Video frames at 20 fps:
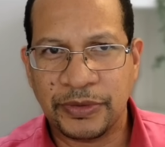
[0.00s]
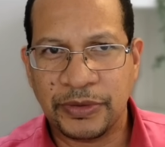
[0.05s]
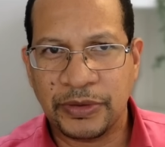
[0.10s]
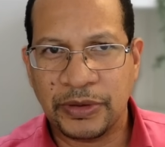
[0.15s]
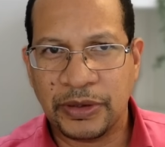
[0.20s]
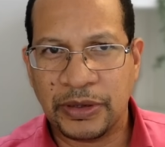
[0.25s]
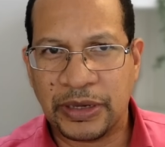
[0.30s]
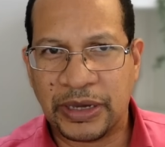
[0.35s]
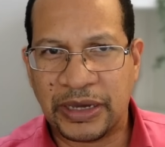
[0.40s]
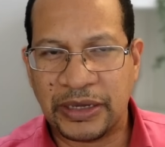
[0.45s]

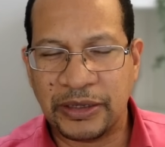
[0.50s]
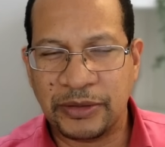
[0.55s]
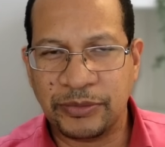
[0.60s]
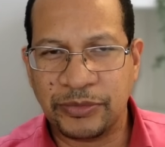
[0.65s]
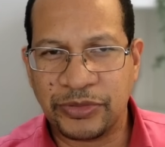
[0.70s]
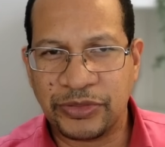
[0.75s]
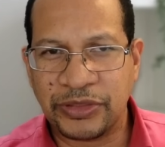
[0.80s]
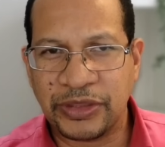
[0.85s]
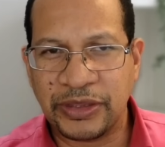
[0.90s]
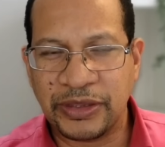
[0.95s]
I am
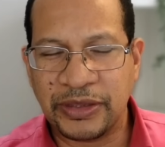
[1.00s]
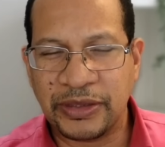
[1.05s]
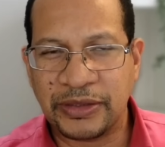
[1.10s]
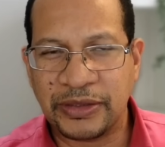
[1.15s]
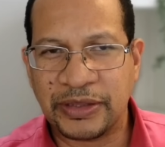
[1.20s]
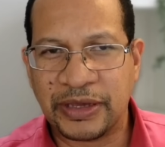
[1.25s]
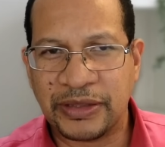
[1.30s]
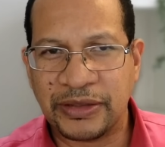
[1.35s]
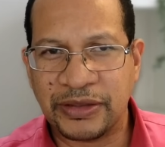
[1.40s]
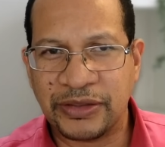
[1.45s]
thinking
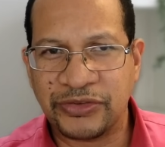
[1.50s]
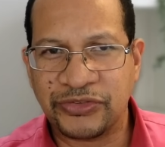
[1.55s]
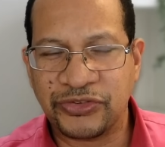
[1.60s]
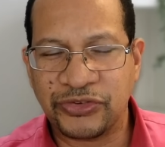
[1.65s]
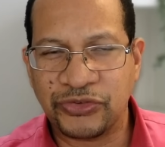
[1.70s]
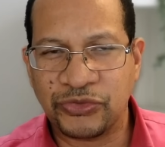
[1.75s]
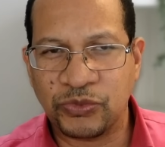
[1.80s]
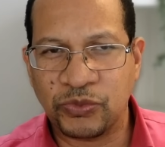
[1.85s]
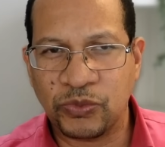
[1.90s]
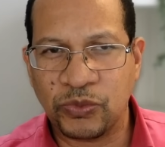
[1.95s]
that this
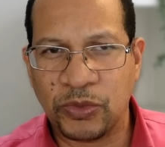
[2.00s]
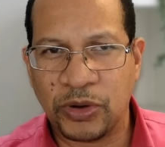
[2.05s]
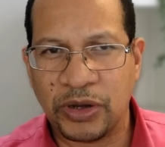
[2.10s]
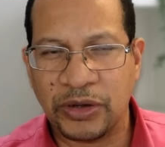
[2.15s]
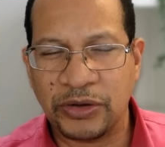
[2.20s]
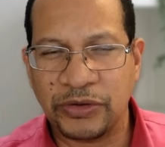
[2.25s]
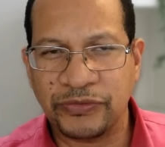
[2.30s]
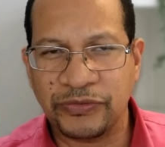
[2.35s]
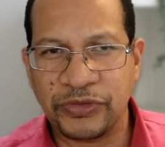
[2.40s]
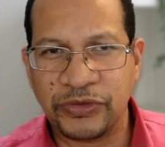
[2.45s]
is one
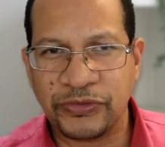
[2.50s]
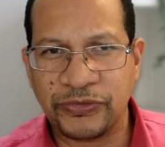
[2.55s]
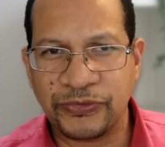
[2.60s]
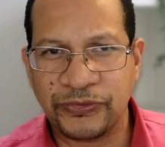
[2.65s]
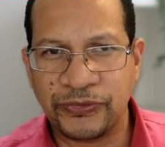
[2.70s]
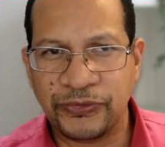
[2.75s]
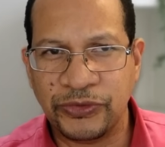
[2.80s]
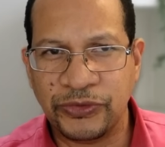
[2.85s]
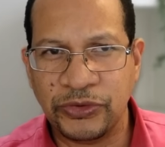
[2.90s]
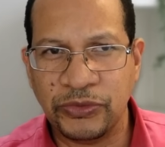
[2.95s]
of the
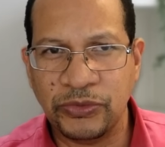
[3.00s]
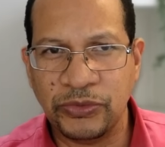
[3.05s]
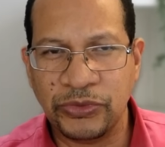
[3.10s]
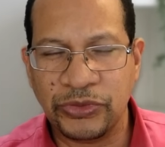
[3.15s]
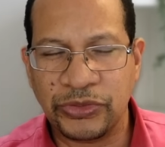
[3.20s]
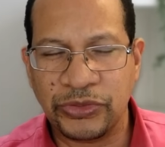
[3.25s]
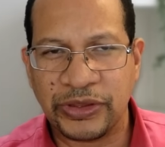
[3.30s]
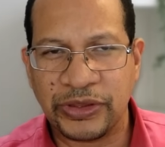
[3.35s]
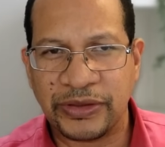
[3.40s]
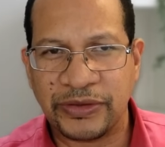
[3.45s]
few
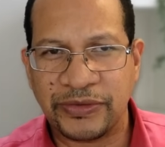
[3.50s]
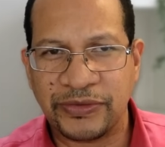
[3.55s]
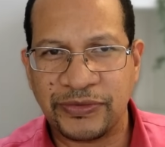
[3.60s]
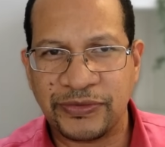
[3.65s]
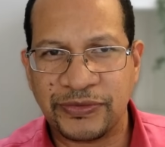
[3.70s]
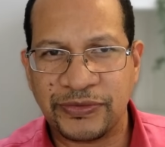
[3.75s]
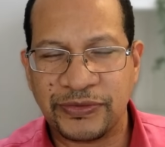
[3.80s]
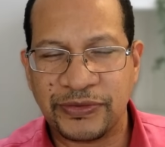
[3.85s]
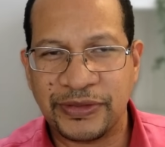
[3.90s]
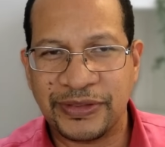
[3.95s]

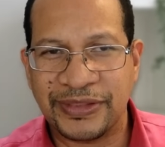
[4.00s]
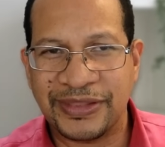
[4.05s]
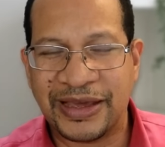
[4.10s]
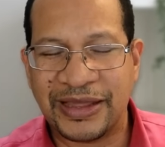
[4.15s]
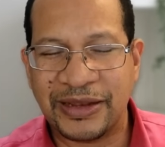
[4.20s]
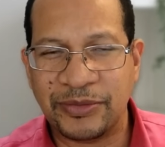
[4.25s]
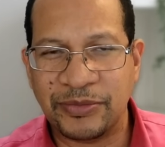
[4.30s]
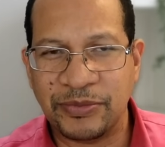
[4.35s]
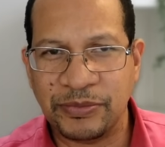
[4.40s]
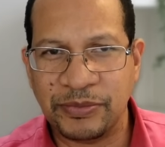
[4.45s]
things that
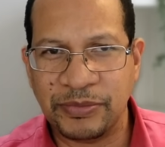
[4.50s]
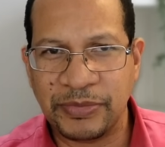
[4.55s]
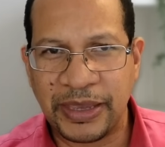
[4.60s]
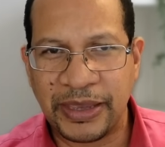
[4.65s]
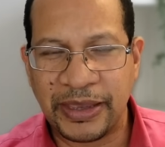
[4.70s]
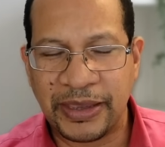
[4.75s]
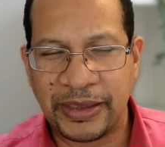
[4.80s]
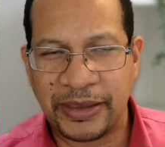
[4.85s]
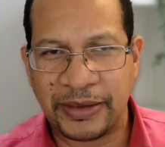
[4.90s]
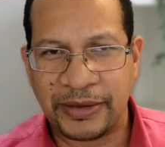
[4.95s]

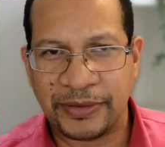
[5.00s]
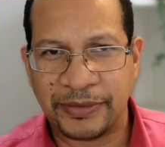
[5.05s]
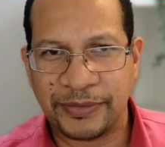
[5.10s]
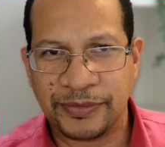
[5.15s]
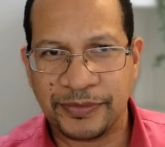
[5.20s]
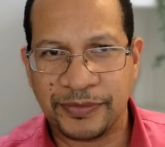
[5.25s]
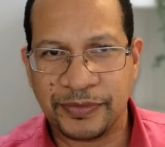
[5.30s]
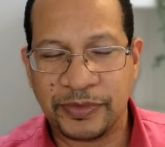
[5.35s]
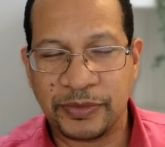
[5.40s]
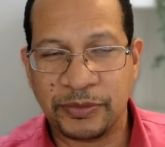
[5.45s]
may
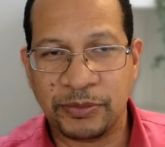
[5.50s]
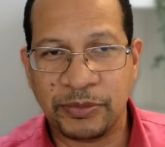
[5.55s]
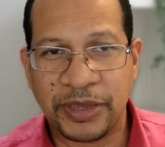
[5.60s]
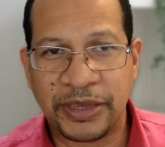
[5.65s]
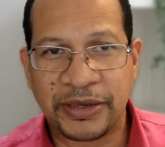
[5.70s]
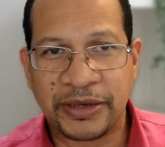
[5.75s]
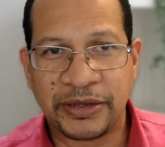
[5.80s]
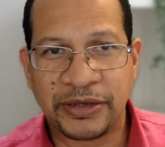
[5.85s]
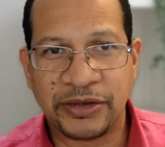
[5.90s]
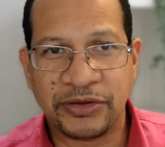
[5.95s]
make
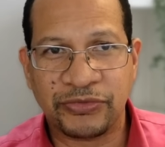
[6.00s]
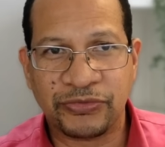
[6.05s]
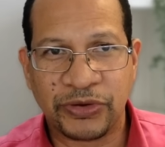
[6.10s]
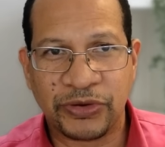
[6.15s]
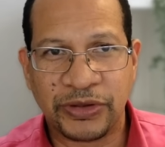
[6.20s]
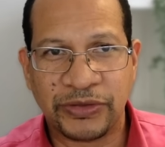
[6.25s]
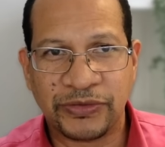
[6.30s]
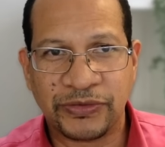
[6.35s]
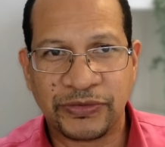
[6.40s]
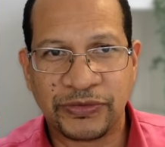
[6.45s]
a
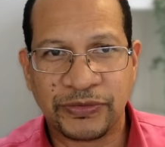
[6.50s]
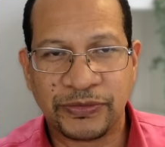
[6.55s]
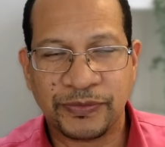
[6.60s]
difference.